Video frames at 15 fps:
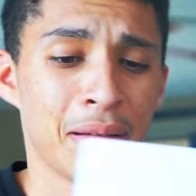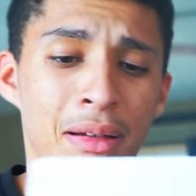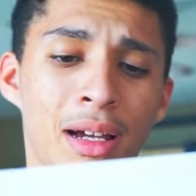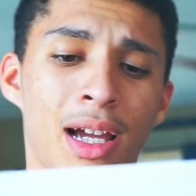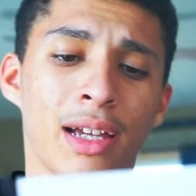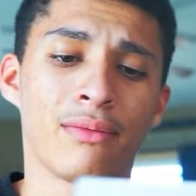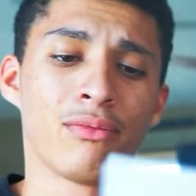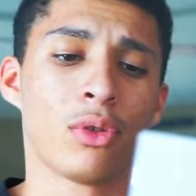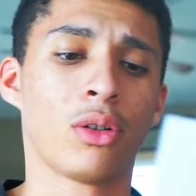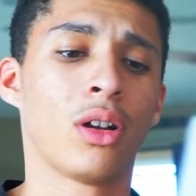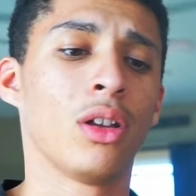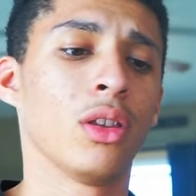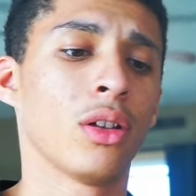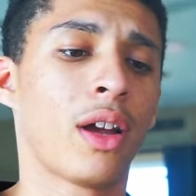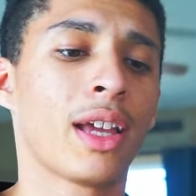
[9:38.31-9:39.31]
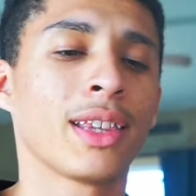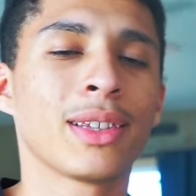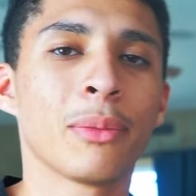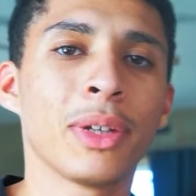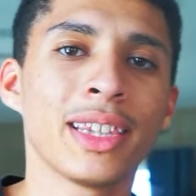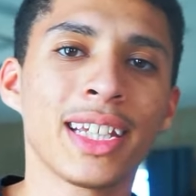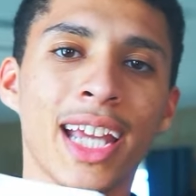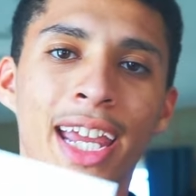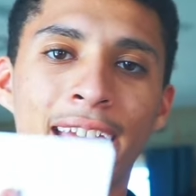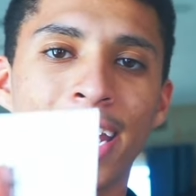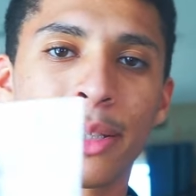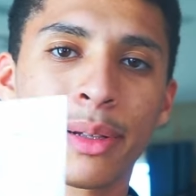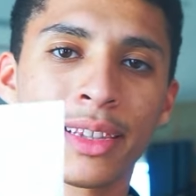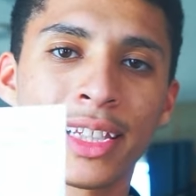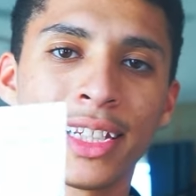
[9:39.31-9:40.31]
One thing I hate
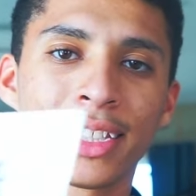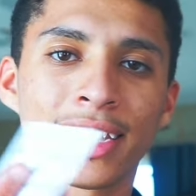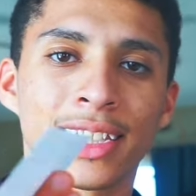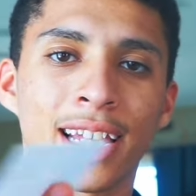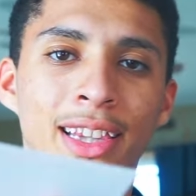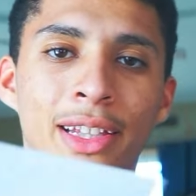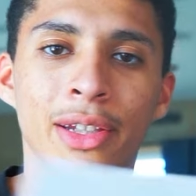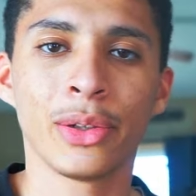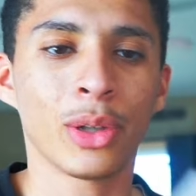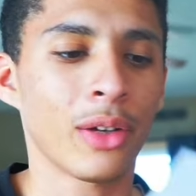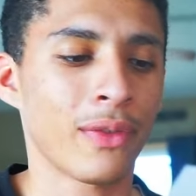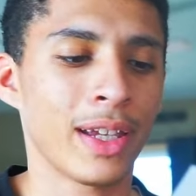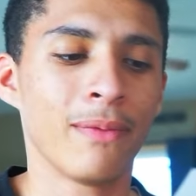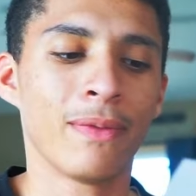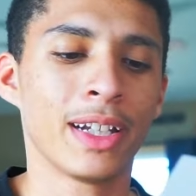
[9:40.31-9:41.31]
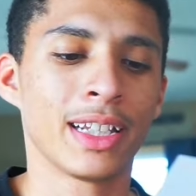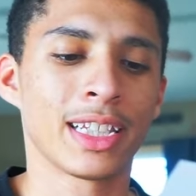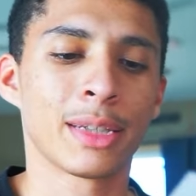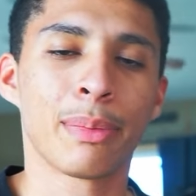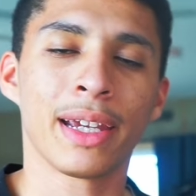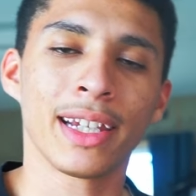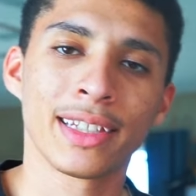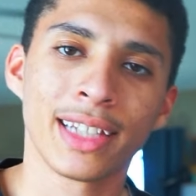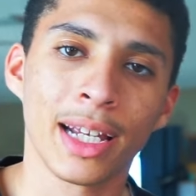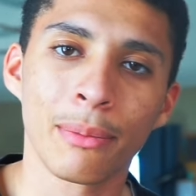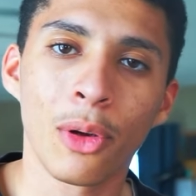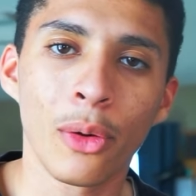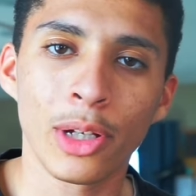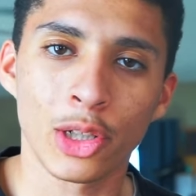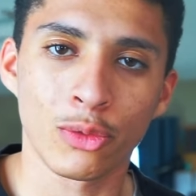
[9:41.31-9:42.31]
about these is that you don't have infinite space. I'm
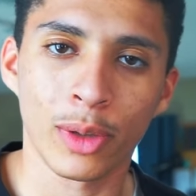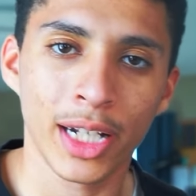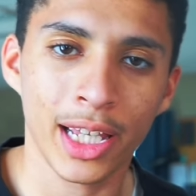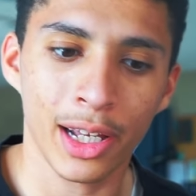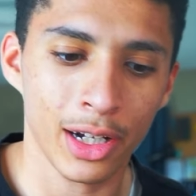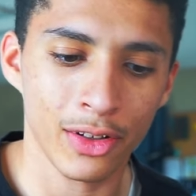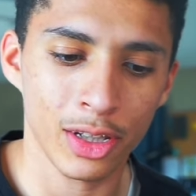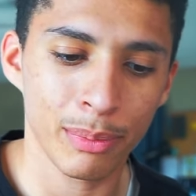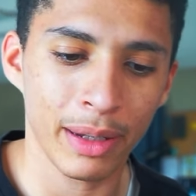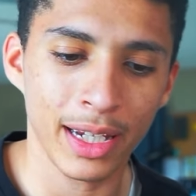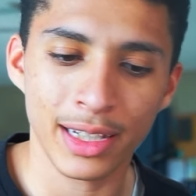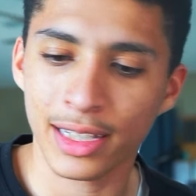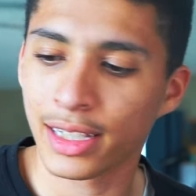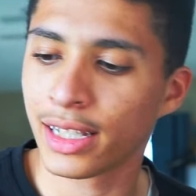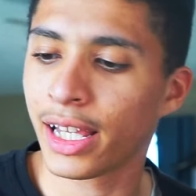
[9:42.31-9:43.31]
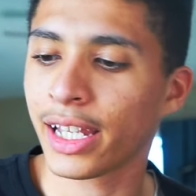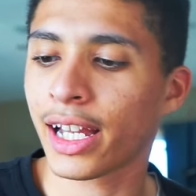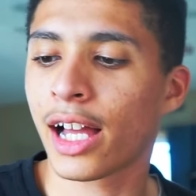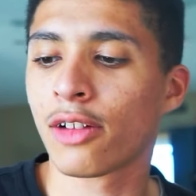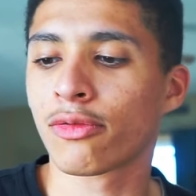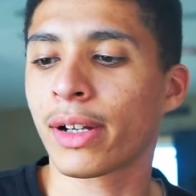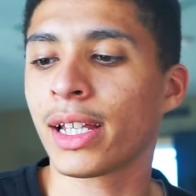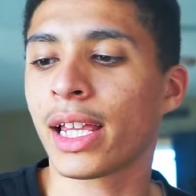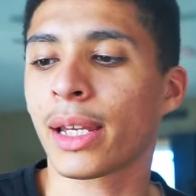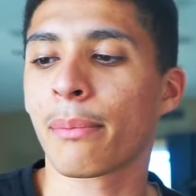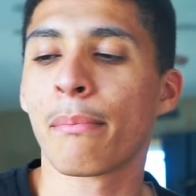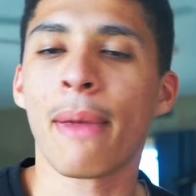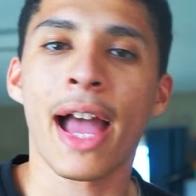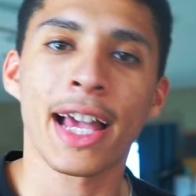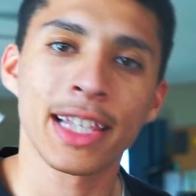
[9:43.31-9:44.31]
always running out of space, and like I'll write like
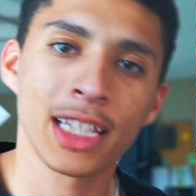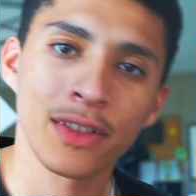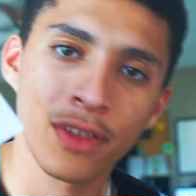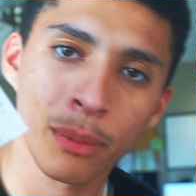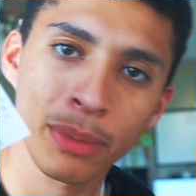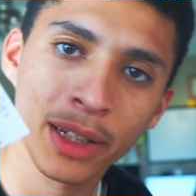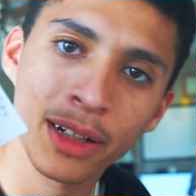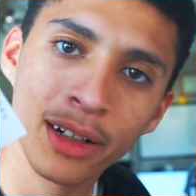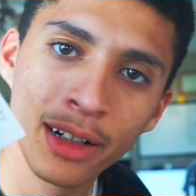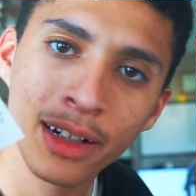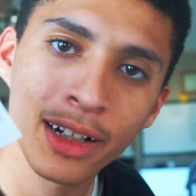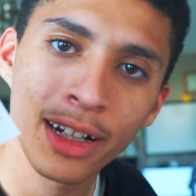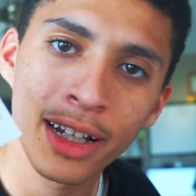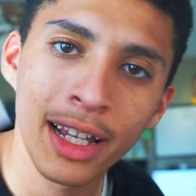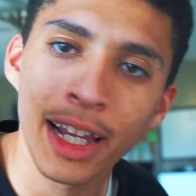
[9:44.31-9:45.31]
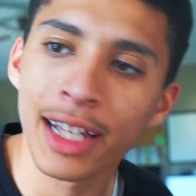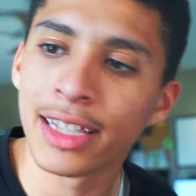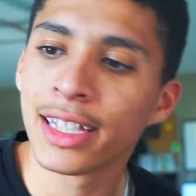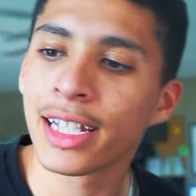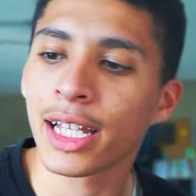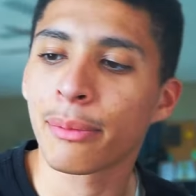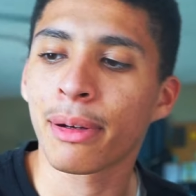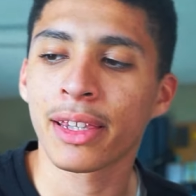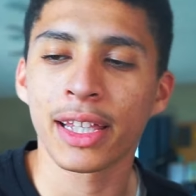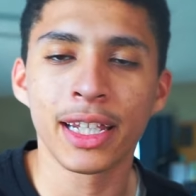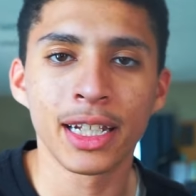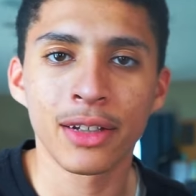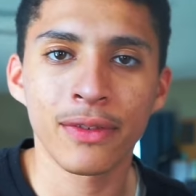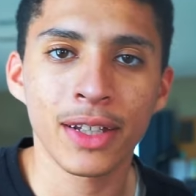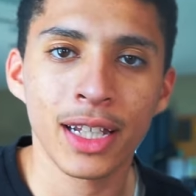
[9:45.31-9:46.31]
massive up here, and then like by the
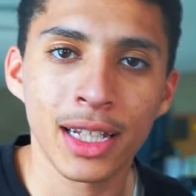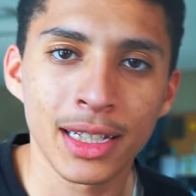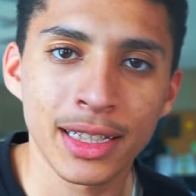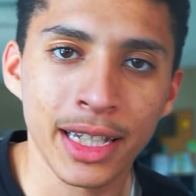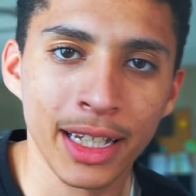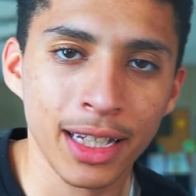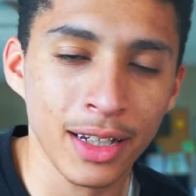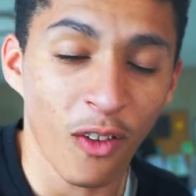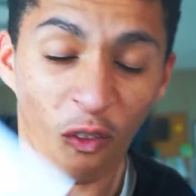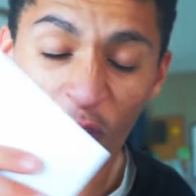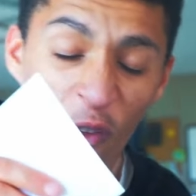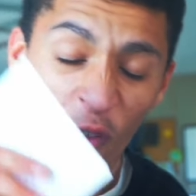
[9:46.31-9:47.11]
end of it, it's like